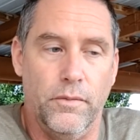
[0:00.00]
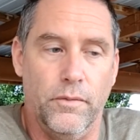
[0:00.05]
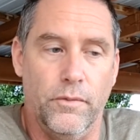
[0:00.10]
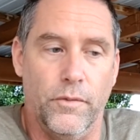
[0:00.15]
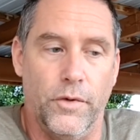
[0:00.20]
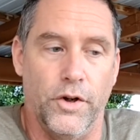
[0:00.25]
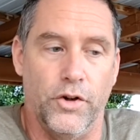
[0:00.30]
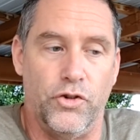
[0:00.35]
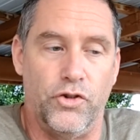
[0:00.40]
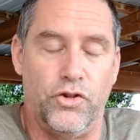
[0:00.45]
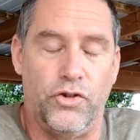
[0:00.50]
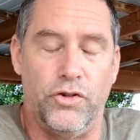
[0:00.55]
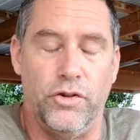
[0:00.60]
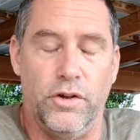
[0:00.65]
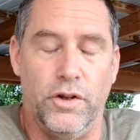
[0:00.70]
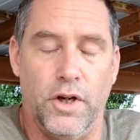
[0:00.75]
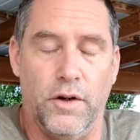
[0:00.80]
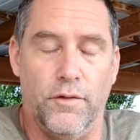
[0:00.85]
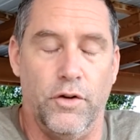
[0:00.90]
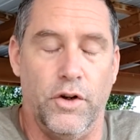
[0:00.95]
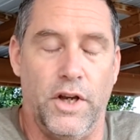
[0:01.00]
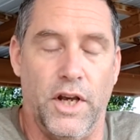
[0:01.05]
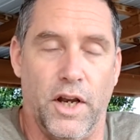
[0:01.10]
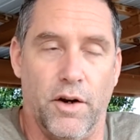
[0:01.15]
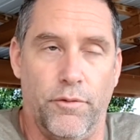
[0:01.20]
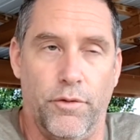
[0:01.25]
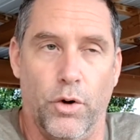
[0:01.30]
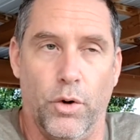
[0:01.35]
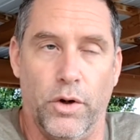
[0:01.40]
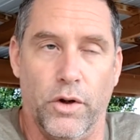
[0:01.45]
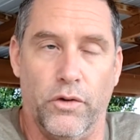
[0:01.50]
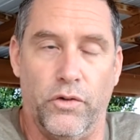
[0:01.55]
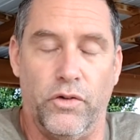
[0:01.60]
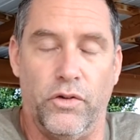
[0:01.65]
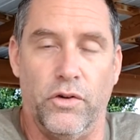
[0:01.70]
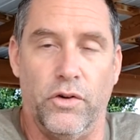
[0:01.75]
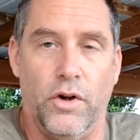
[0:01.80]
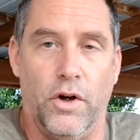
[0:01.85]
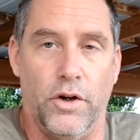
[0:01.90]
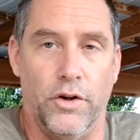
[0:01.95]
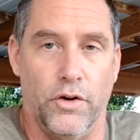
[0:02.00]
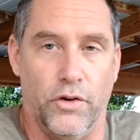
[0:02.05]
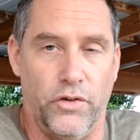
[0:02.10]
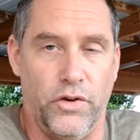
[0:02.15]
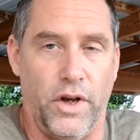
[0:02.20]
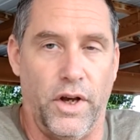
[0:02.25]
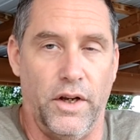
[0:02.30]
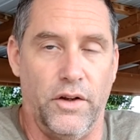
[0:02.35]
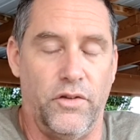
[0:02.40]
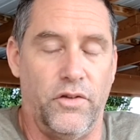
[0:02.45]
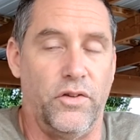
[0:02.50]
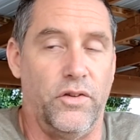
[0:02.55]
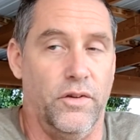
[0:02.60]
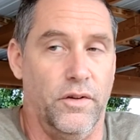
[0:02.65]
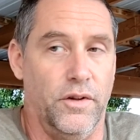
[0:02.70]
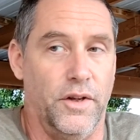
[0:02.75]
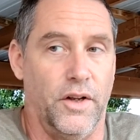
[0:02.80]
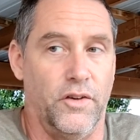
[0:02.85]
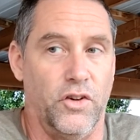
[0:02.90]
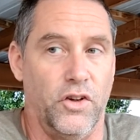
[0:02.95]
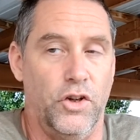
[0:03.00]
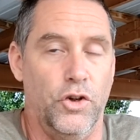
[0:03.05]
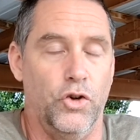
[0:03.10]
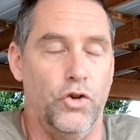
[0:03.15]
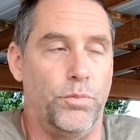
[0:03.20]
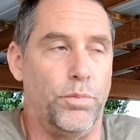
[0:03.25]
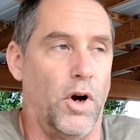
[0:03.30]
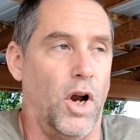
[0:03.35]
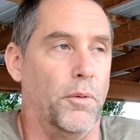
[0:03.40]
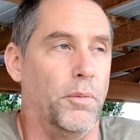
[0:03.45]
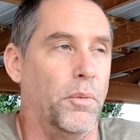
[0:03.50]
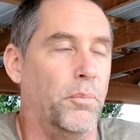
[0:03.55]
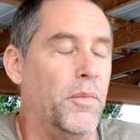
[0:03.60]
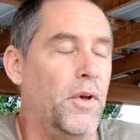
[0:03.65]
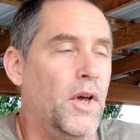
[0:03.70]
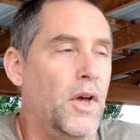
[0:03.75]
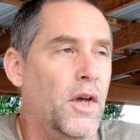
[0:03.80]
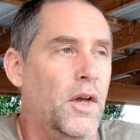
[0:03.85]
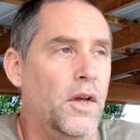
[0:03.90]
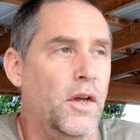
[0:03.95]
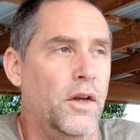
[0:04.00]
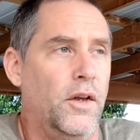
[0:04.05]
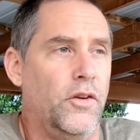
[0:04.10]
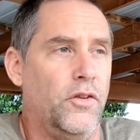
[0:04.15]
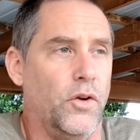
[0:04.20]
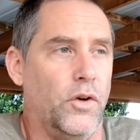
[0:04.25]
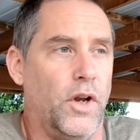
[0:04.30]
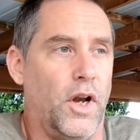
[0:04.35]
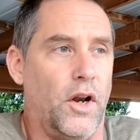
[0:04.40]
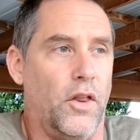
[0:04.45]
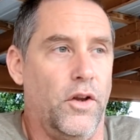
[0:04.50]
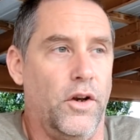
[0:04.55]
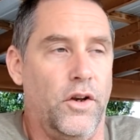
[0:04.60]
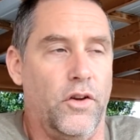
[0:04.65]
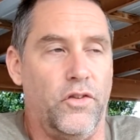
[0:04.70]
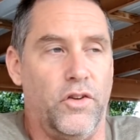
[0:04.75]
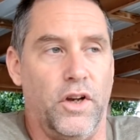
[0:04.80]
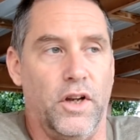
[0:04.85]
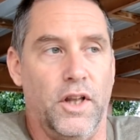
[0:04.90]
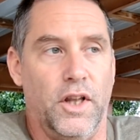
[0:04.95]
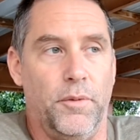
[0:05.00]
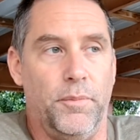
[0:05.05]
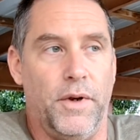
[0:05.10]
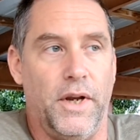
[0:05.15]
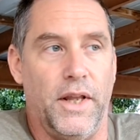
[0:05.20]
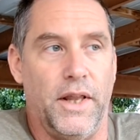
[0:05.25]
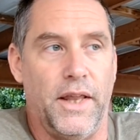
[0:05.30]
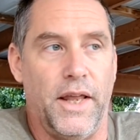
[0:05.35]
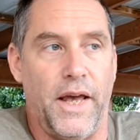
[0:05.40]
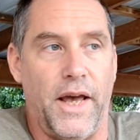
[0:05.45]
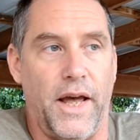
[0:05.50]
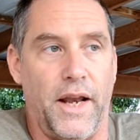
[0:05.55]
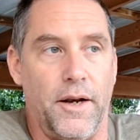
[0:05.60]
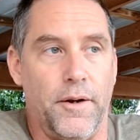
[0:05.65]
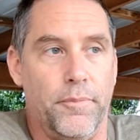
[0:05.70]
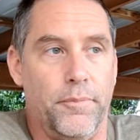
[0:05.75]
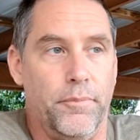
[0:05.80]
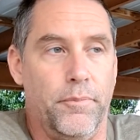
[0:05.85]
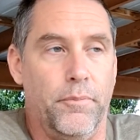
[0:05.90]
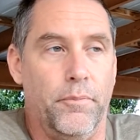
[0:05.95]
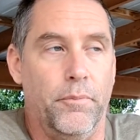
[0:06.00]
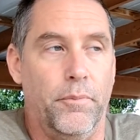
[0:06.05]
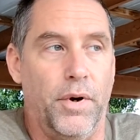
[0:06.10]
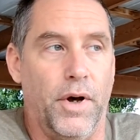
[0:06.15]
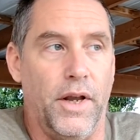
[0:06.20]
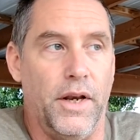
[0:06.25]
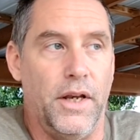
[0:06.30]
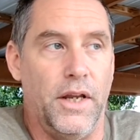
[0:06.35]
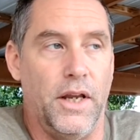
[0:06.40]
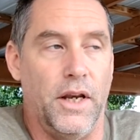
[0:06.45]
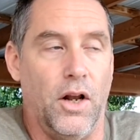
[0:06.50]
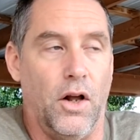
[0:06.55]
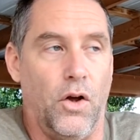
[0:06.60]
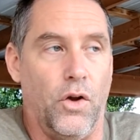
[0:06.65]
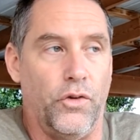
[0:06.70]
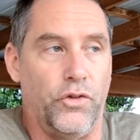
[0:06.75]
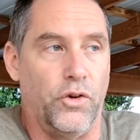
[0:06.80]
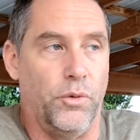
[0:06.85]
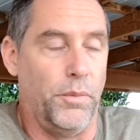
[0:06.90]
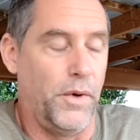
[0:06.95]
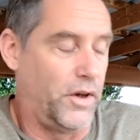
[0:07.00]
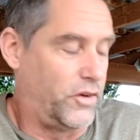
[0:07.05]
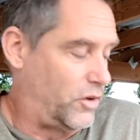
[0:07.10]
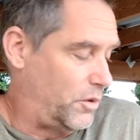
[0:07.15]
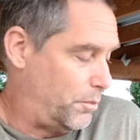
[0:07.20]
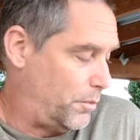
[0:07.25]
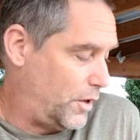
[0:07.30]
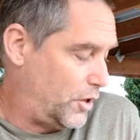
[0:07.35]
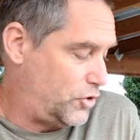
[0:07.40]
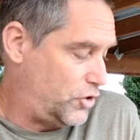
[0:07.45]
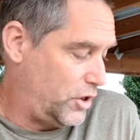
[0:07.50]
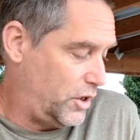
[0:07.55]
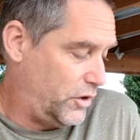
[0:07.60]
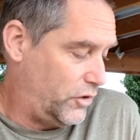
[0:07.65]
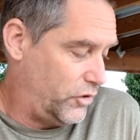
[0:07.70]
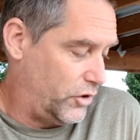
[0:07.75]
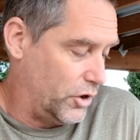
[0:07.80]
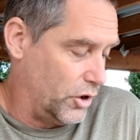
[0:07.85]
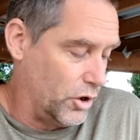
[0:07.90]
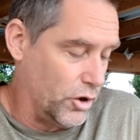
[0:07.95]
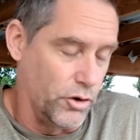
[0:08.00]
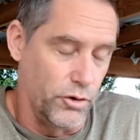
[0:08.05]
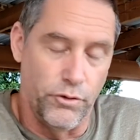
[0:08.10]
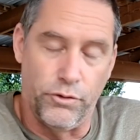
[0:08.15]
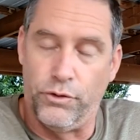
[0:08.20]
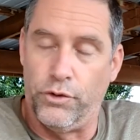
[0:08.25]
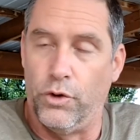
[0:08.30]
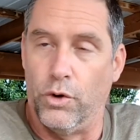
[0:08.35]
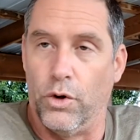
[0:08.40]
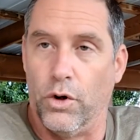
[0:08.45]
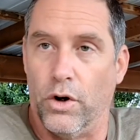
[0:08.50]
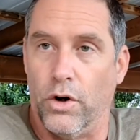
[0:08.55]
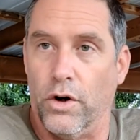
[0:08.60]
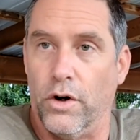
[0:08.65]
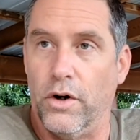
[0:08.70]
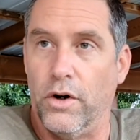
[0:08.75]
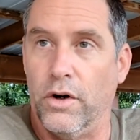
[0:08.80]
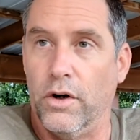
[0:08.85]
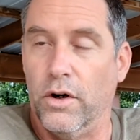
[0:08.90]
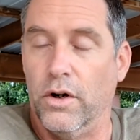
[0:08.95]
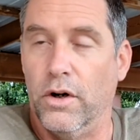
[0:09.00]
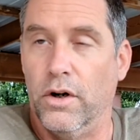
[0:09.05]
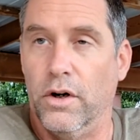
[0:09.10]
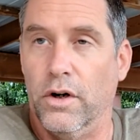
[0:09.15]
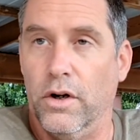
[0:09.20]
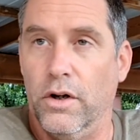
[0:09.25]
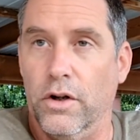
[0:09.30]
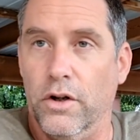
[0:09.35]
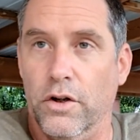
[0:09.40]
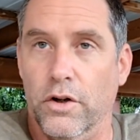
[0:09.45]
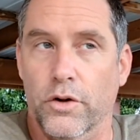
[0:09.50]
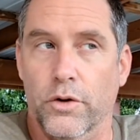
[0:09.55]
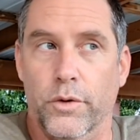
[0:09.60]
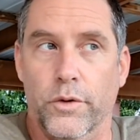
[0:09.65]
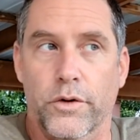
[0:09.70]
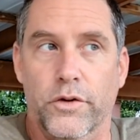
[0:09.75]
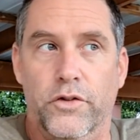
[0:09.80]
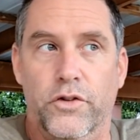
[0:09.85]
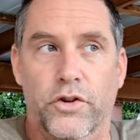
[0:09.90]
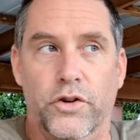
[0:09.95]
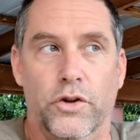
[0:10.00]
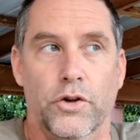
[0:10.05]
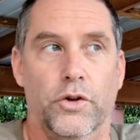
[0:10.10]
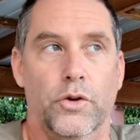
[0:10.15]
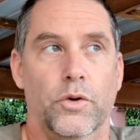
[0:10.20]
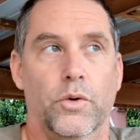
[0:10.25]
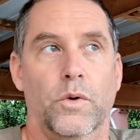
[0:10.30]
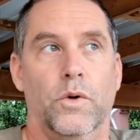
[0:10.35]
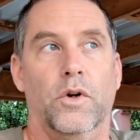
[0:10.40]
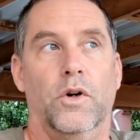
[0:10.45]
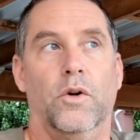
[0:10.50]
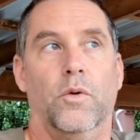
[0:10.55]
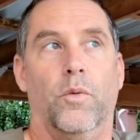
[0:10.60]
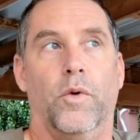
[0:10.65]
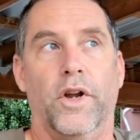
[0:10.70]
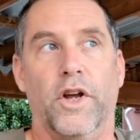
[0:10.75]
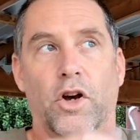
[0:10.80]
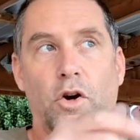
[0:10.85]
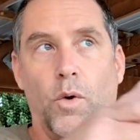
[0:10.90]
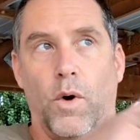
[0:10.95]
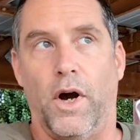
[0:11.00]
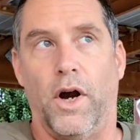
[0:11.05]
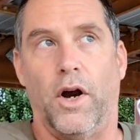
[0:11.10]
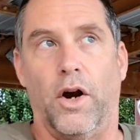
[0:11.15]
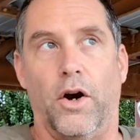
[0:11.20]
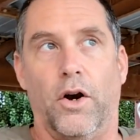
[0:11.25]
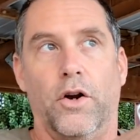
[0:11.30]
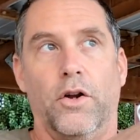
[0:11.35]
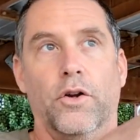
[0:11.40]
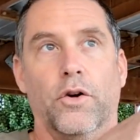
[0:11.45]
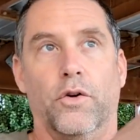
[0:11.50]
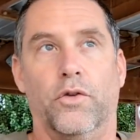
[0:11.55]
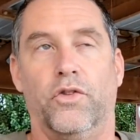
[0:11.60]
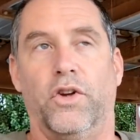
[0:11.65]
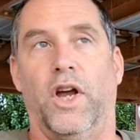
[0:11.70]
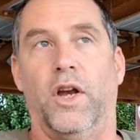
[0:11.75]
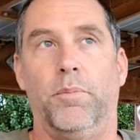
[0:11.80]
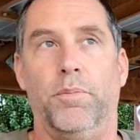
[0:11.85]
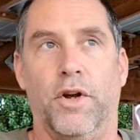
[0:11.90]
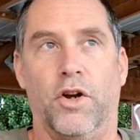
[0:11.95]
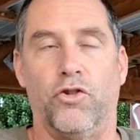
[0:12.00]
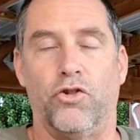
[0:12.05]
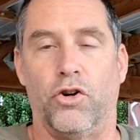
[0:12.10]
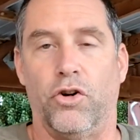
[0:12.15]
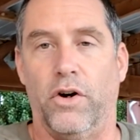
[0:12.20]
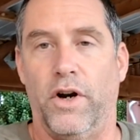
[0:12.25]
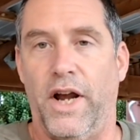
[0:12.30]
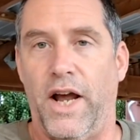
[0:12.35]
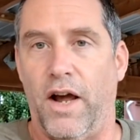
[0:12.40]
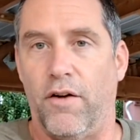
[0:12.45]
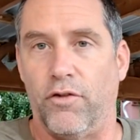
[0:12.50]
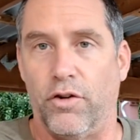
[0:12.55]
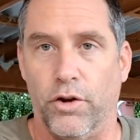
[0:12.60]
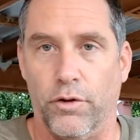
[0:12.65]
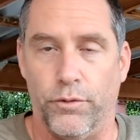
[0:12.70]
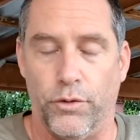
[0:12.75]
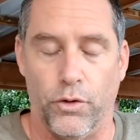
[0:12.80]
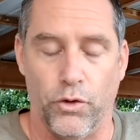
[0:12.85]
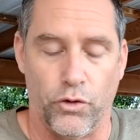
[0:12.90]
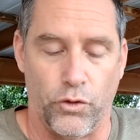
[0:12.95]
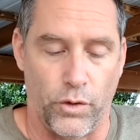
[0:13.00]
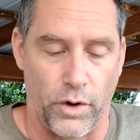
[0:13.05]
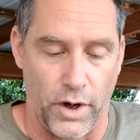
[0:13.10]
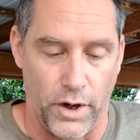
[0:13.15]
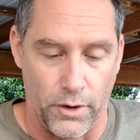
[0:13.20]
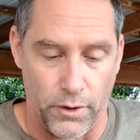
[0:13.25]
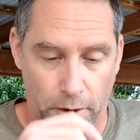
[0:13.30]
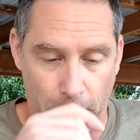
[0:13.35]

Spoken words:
which if you can't focus on your sights, that's a huge problem. So not only does it eliminate that, but it also makes it much easier for you to reacquire your sight picture after the first round.